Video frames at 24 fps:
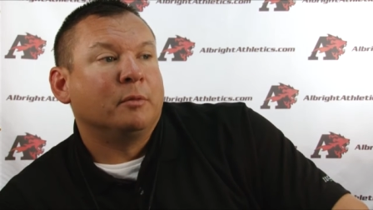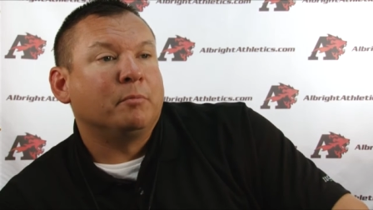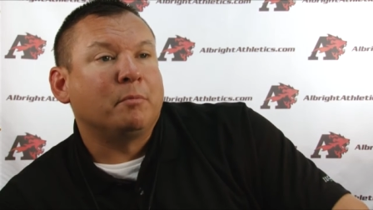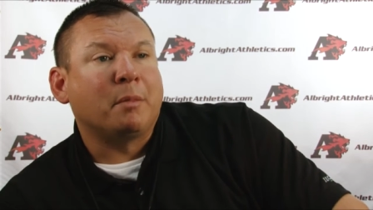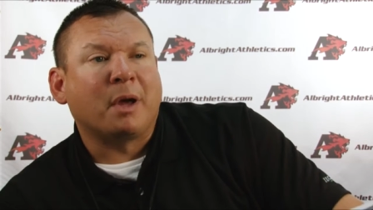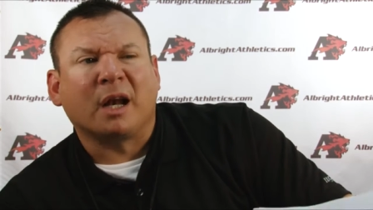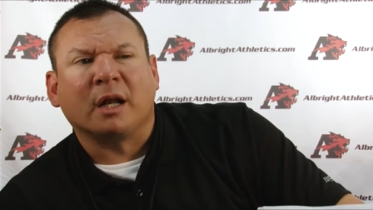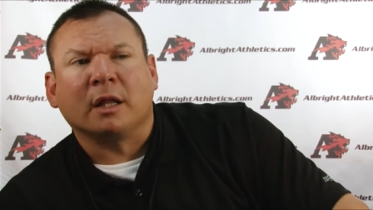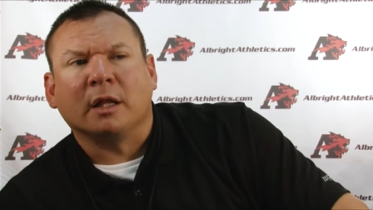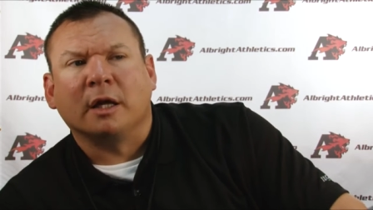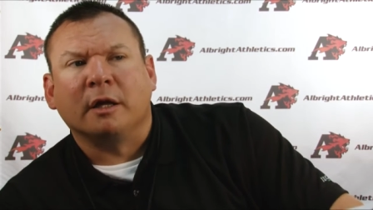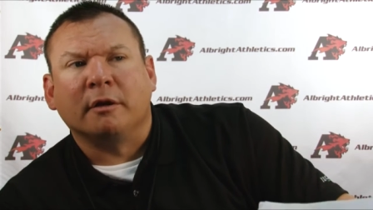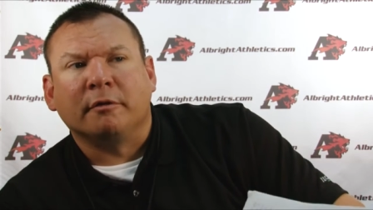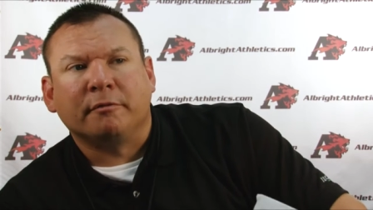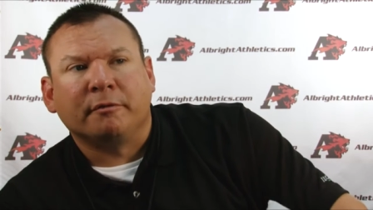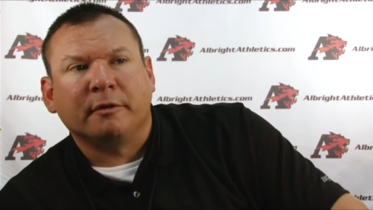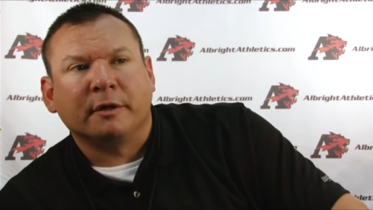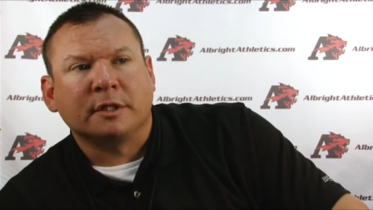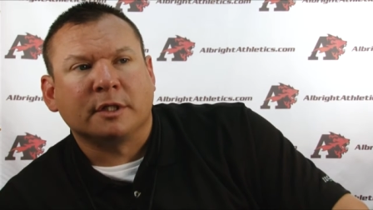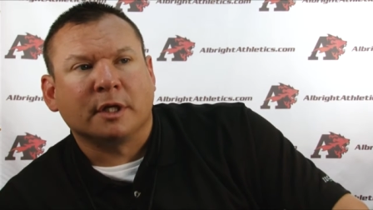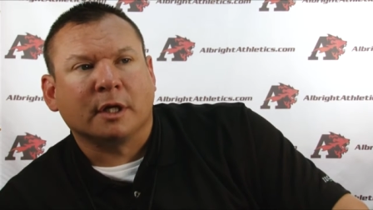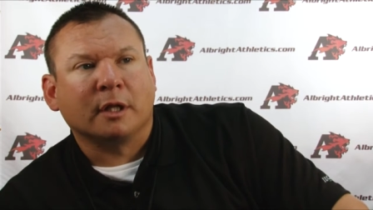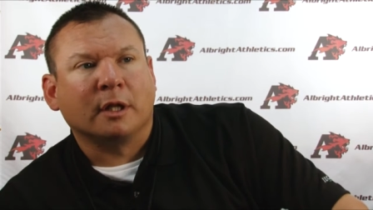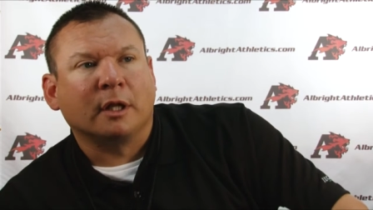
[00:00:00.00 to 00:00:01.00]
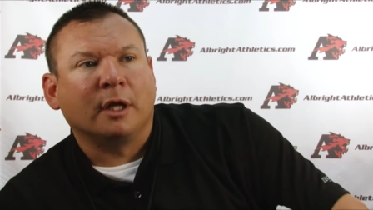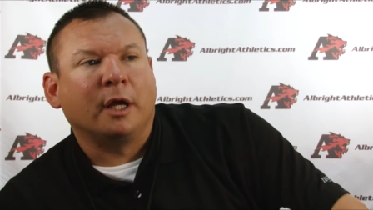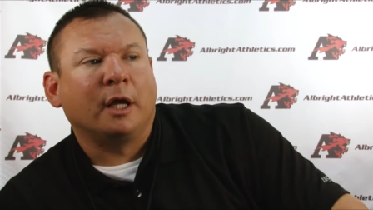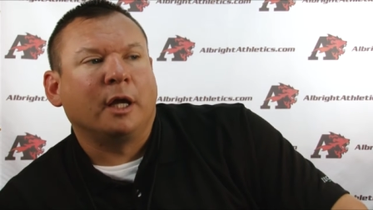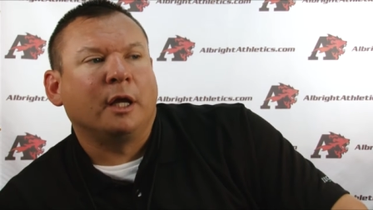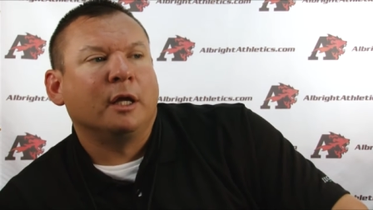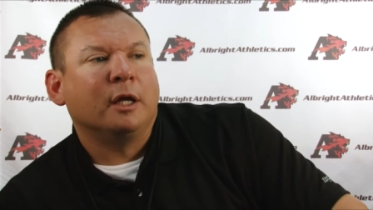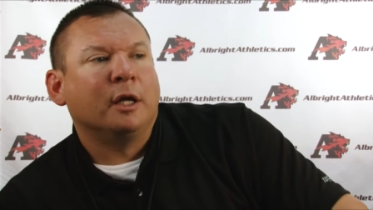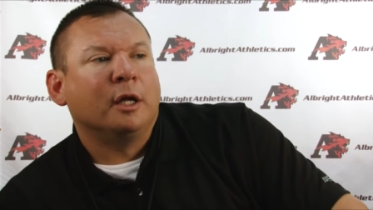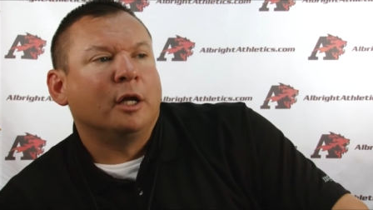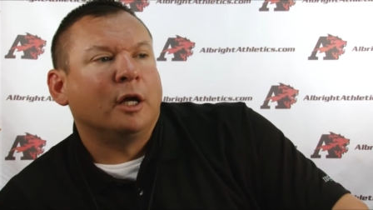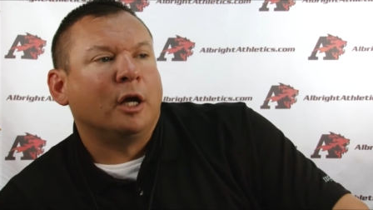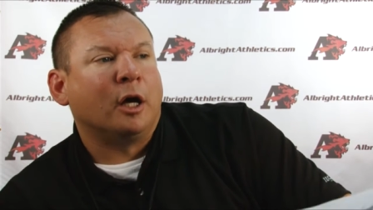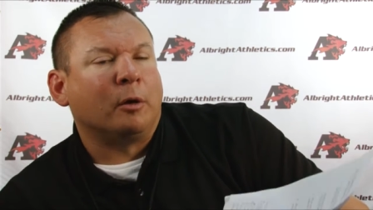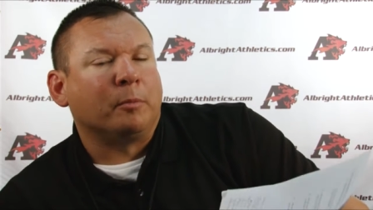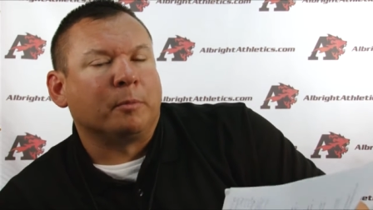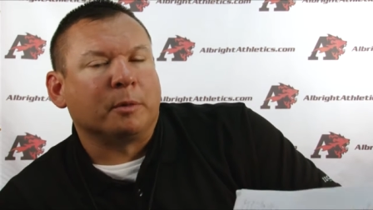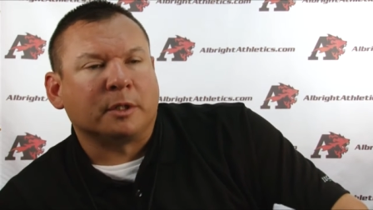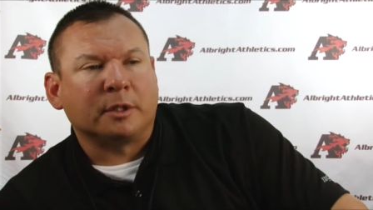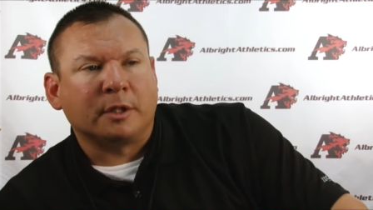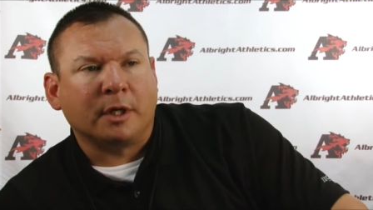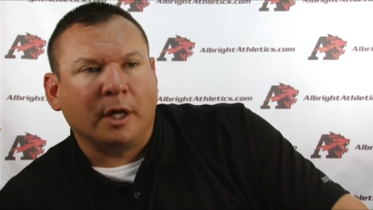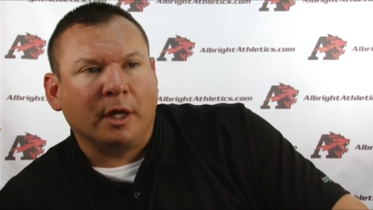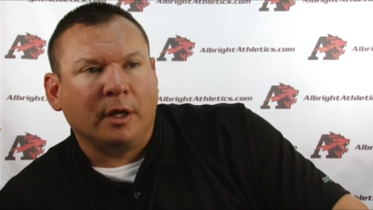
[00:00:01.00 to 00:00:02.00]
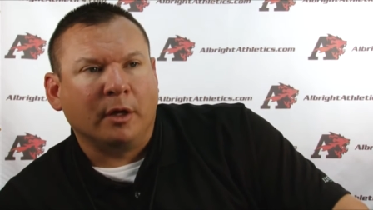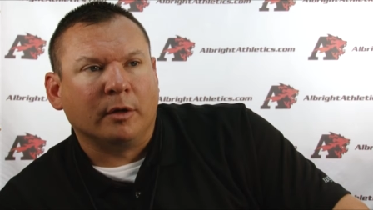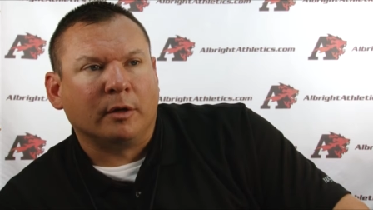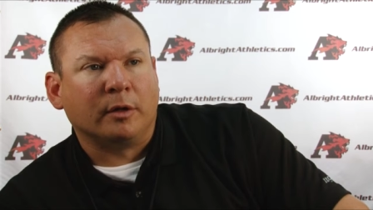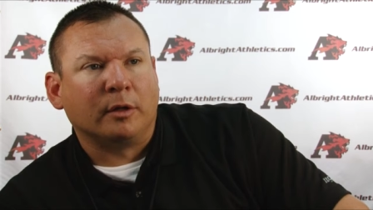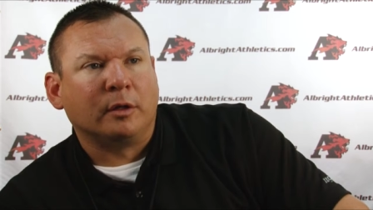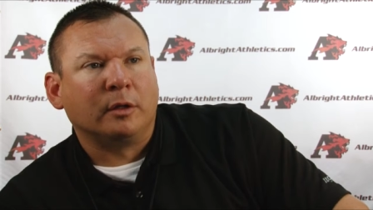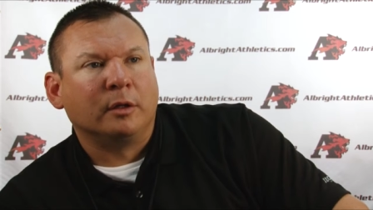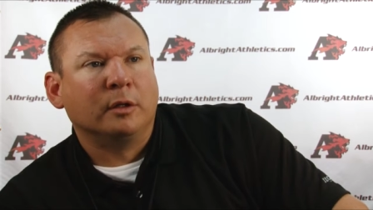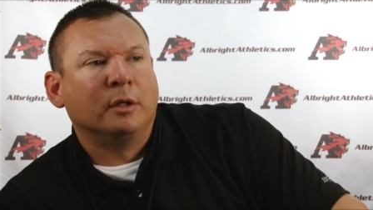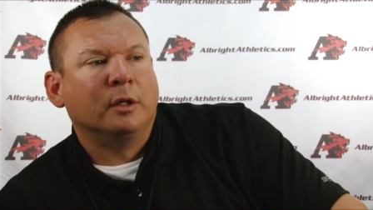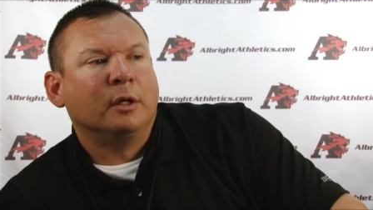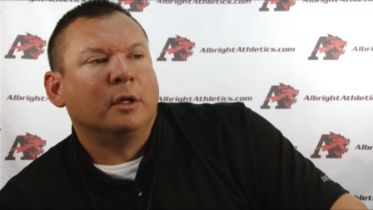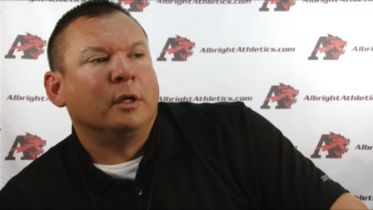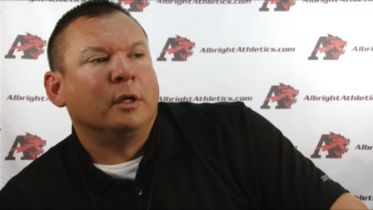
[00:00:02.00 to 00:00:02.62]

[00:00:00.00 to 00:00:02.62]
mentally and physically, help us heal.